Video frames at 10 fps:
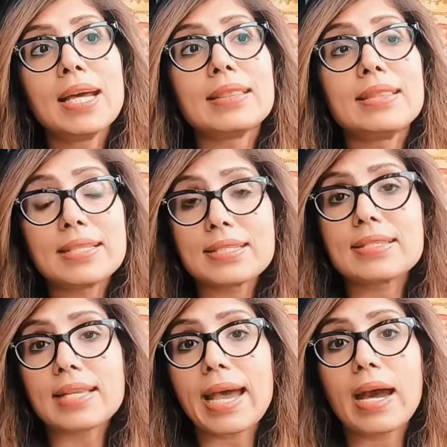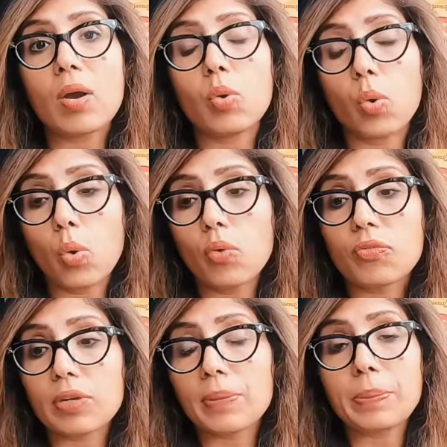This is how
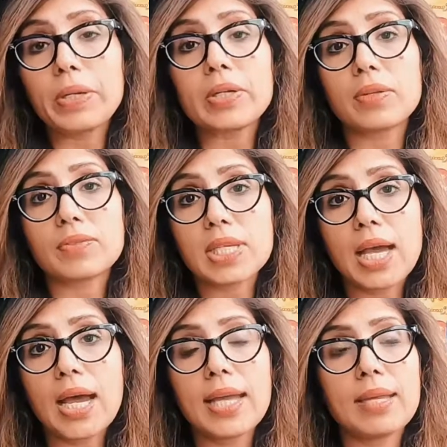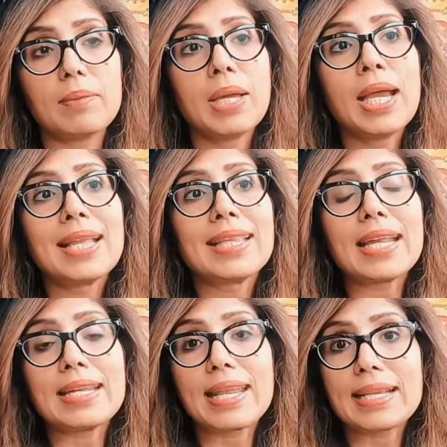over a period of time
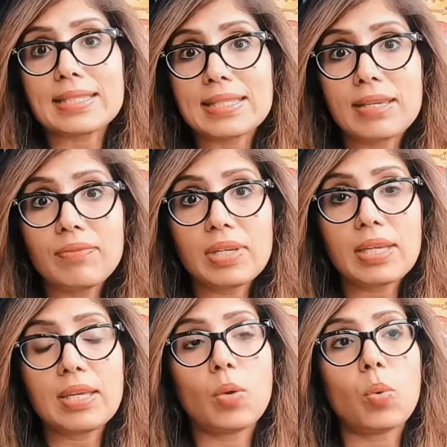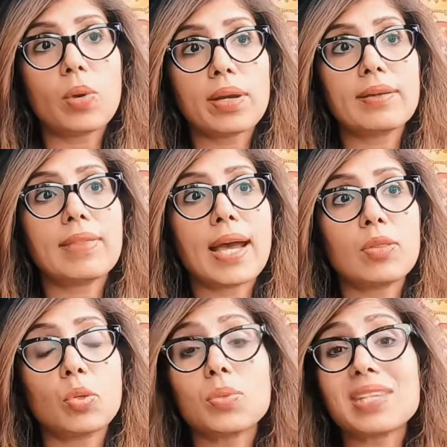that negativity or
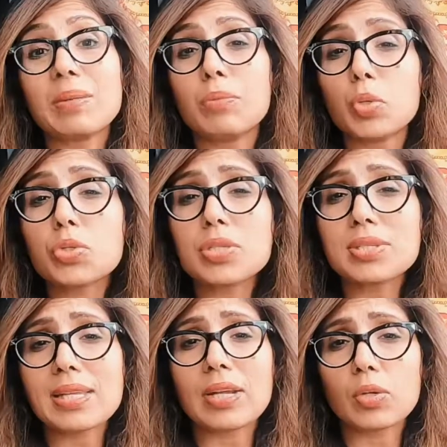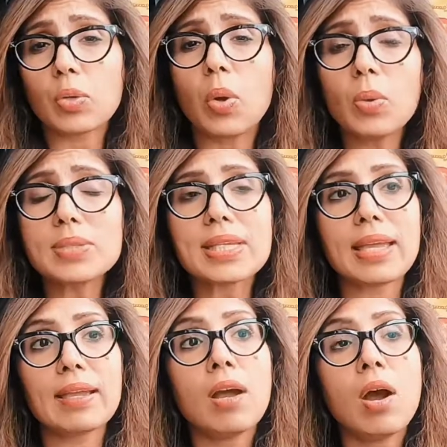that those emotions that you're
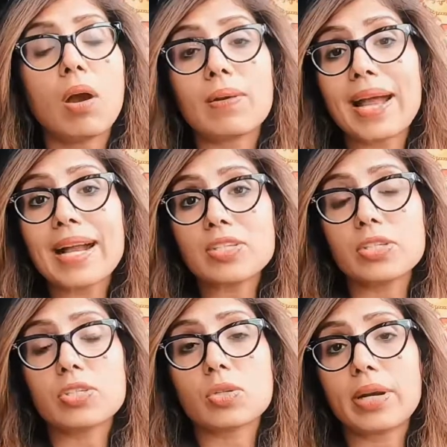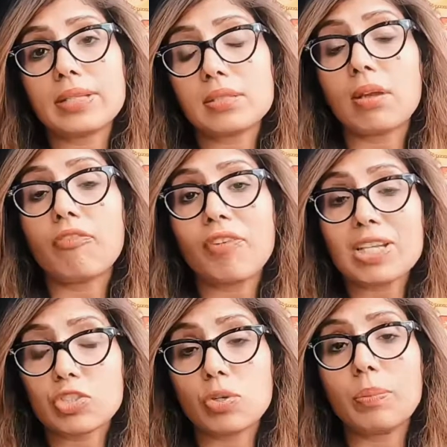holding are actually starting to
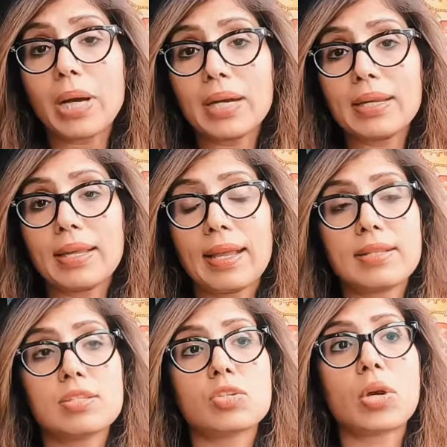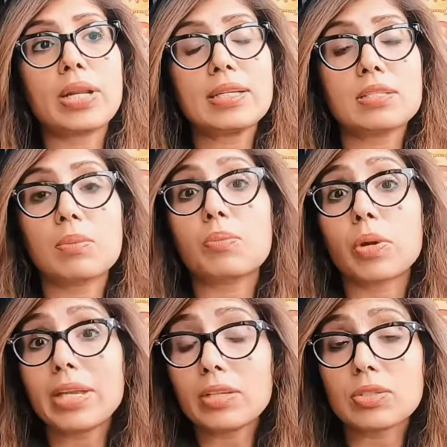affect your body and starting to
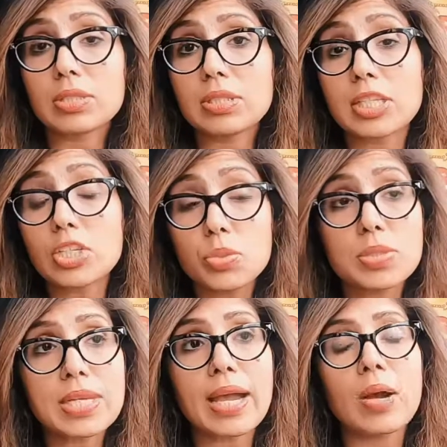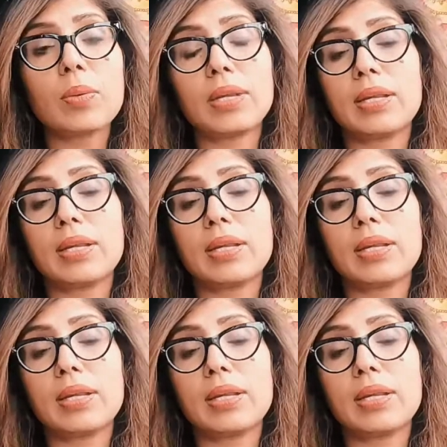break your tissues down